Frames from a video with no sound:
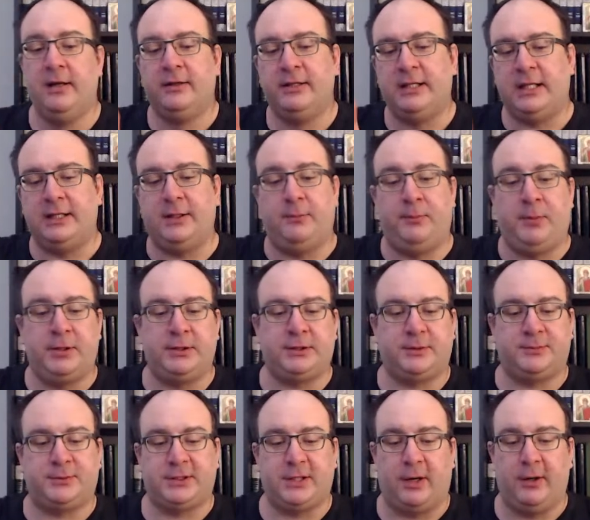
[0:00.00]
the
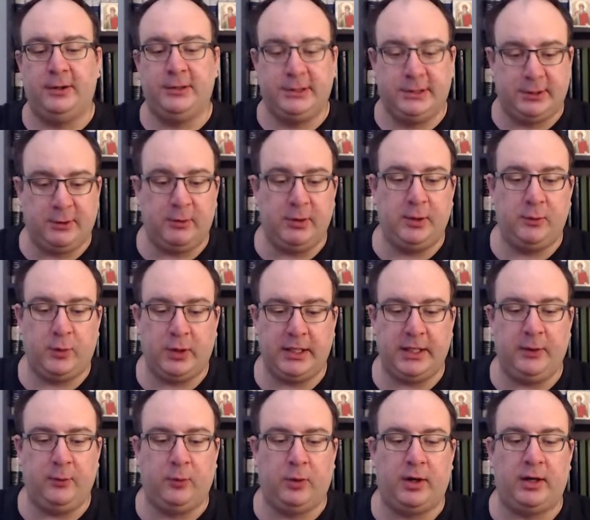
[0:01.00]
bishops aren't doing what
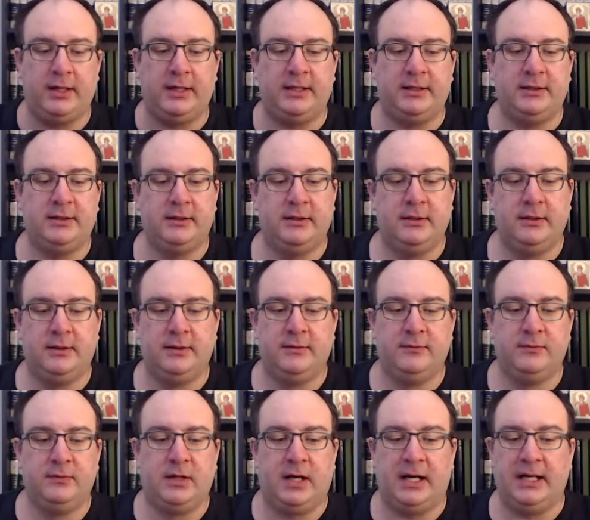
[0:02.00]
he wanted.
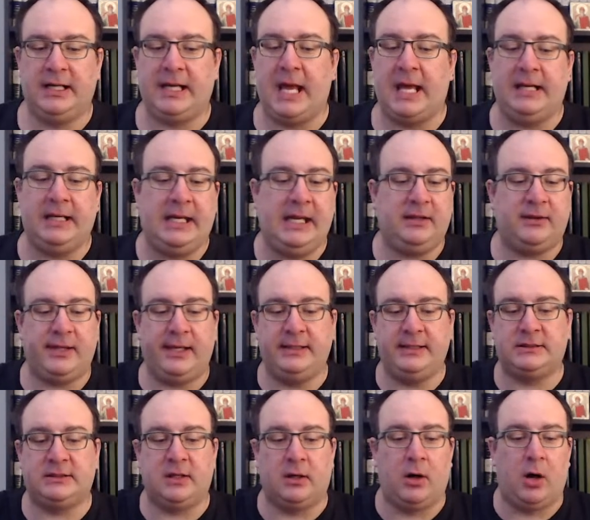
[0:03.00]
Again, he
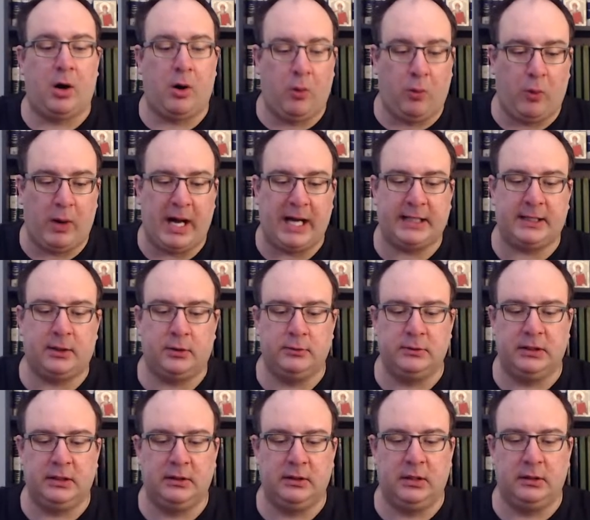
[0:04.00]
thinks they're all
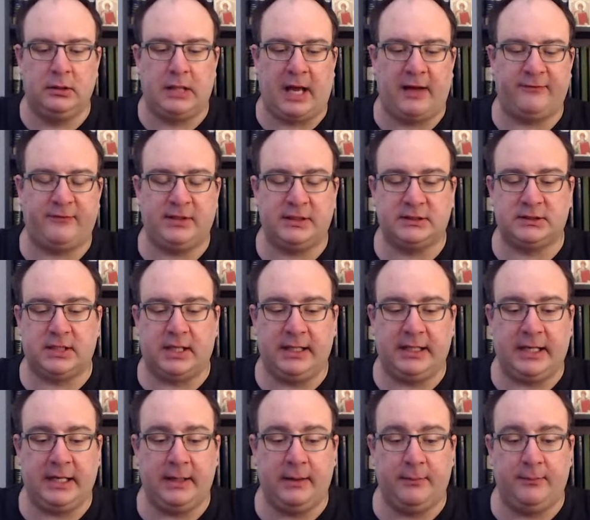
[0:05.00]
wacko leftists like
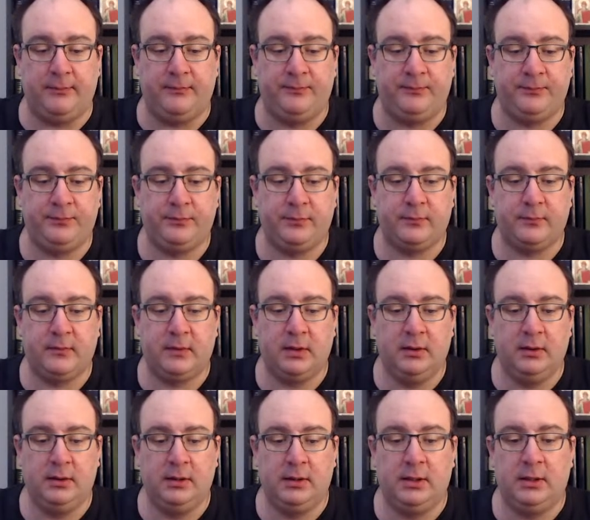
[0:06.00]
him,
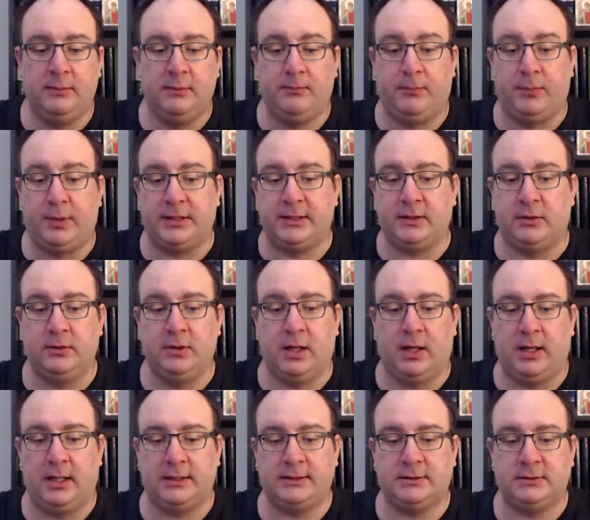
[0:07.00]
but they're
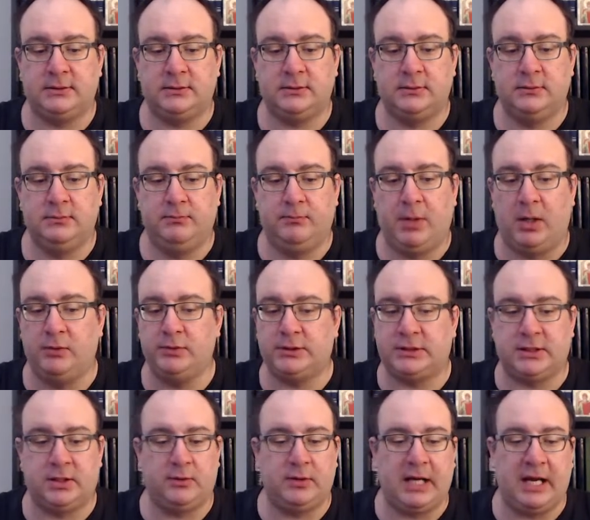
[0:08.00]
not.
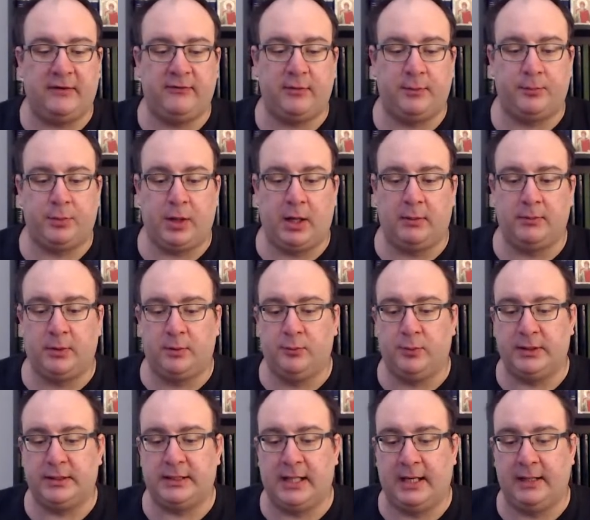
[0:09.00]
Most don't have a problem
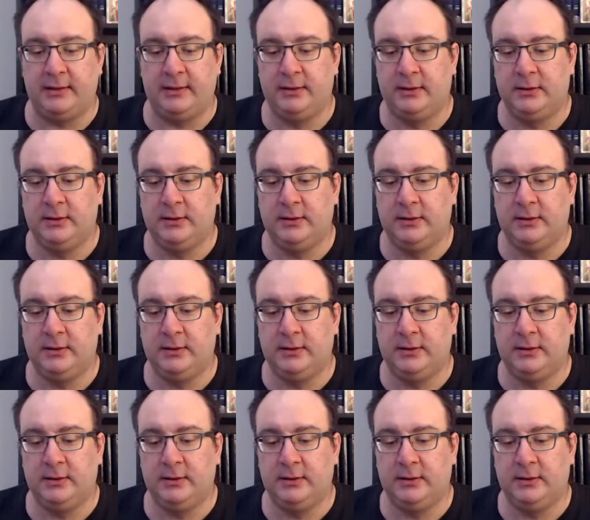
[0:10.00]
with that.